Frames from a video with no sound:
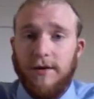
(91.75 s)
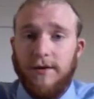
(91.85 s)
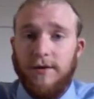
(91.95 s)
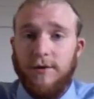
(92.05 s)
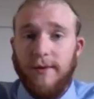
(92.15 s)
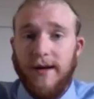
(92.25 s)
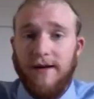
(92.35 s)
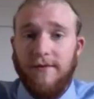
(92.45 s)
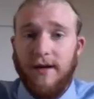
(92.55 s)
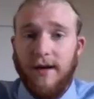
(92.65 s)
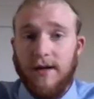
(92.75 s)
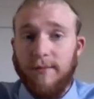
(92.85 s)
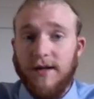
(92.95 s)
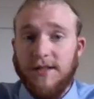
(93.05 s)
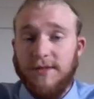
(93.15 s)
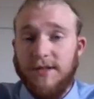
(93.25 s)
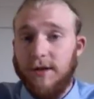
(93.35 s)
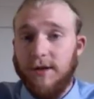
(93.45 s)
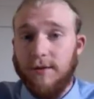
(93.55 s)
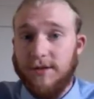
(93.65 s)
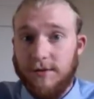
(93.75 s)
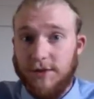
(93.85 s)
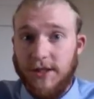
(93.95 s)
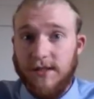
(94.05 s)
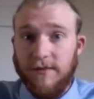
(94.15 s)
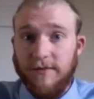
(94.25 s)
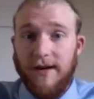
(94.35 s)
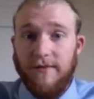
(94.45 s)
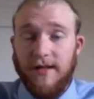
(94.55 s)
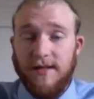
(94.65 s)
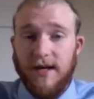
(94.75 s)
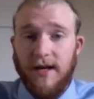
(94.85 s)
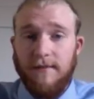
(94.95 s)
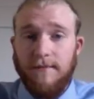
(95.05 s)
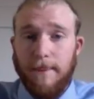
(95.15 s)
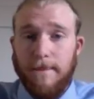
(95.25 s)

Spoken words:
you will be having a composite material with sheets of graphene inside,